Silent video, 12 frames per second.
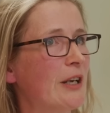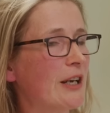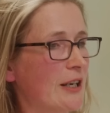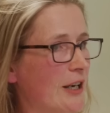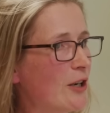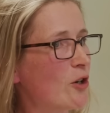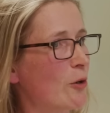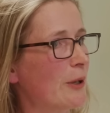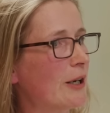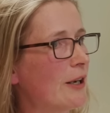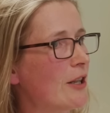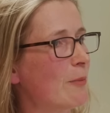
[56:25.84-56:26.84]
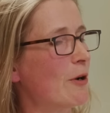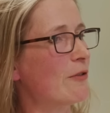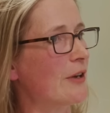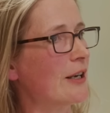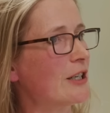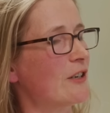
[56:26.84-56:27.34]
economically, they're
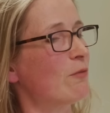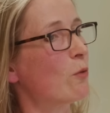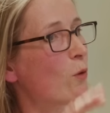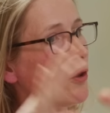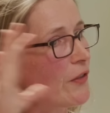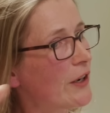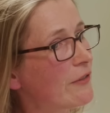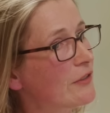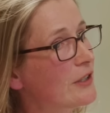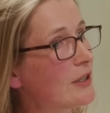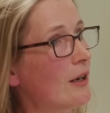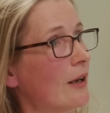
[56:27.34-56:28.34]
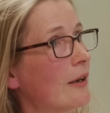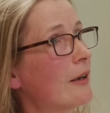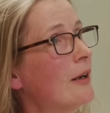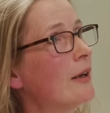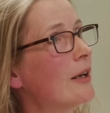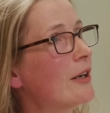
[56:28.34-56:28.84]
both active. But what they've done
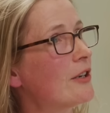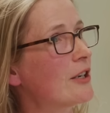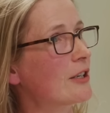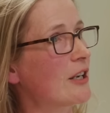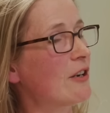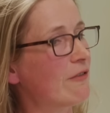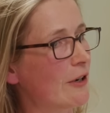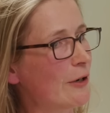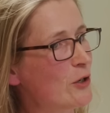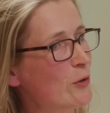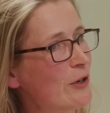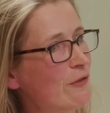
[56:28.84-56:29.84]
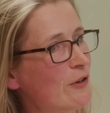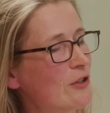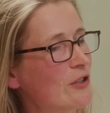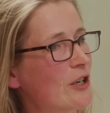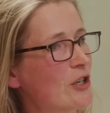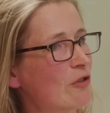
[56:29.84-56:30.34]
in an, in a very 21st
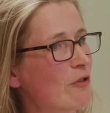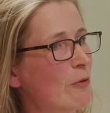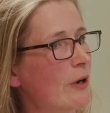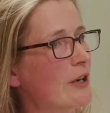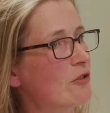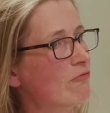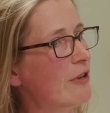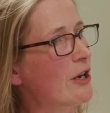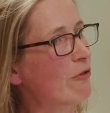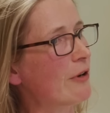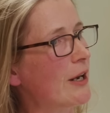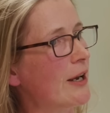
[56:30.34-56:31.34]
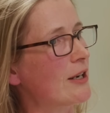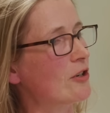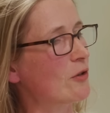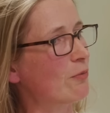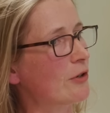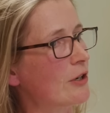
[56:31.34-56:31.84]
century way is recreate
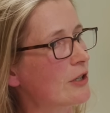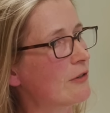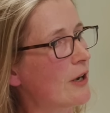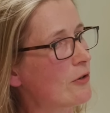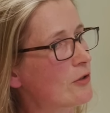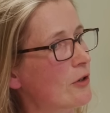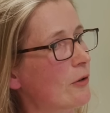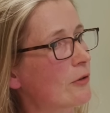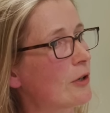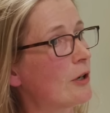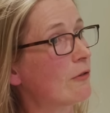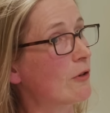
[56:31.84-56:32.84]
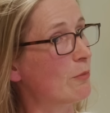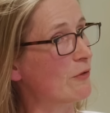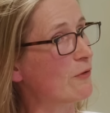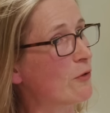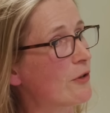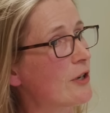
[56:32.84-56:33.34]
the productive household from
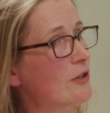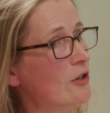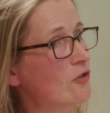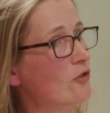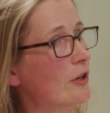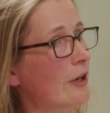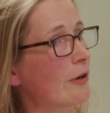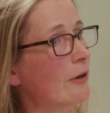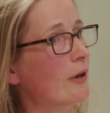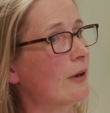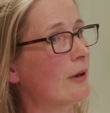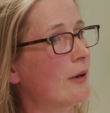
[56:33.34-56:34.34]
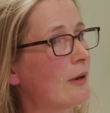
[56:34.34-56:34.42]
before the industrial era.